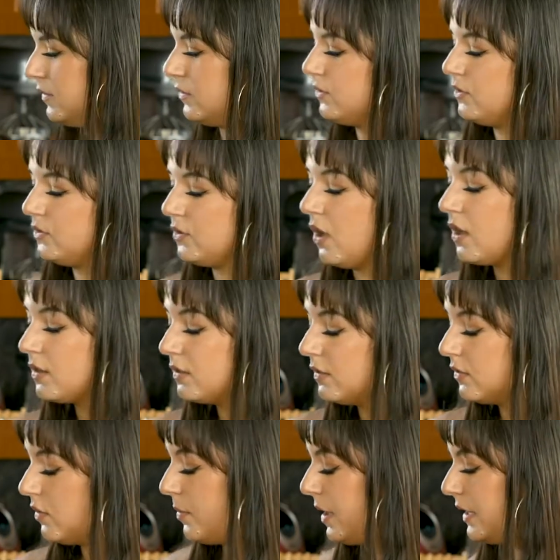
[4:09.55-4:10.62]
gonna start
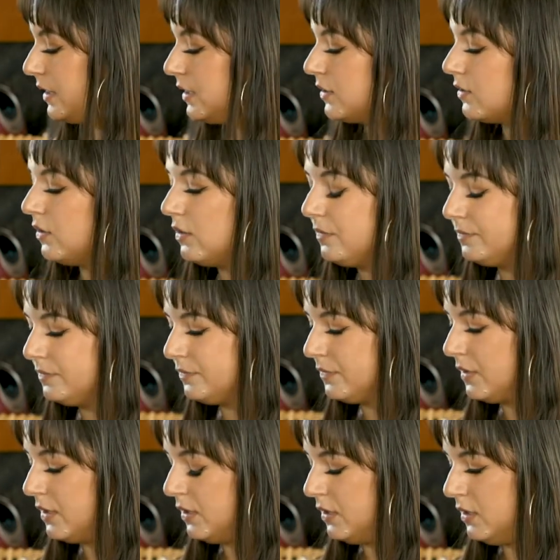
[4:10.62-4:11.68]
little by little
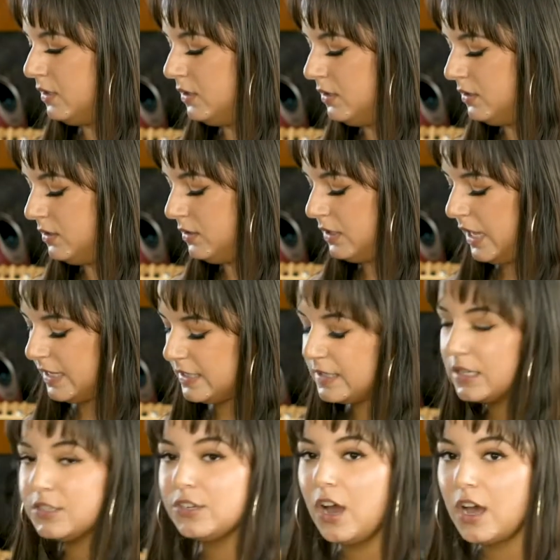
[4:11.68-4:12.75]

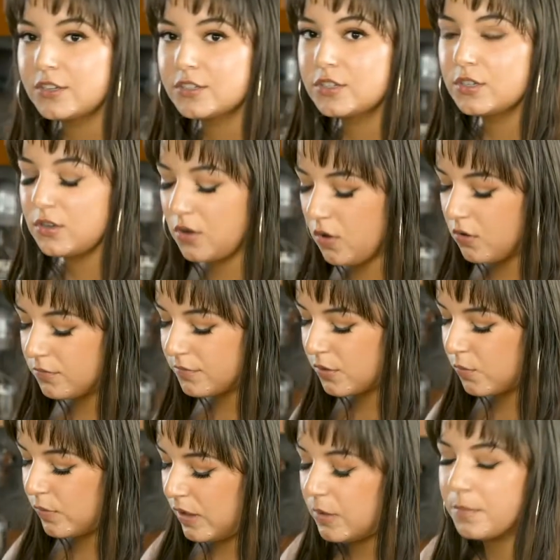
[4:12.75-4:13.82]
as to not
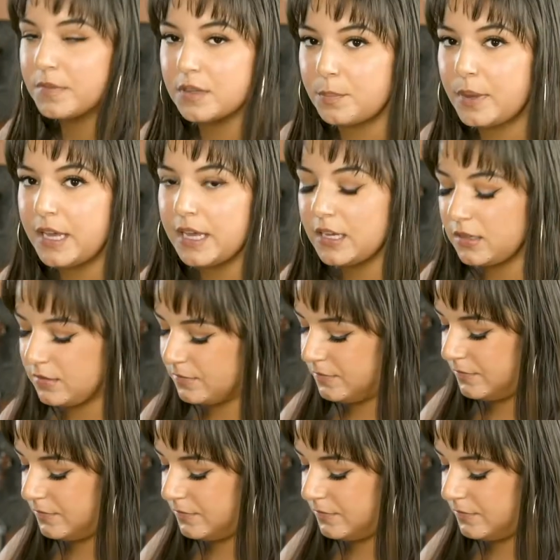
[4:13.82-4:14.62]
overwhelm the pan.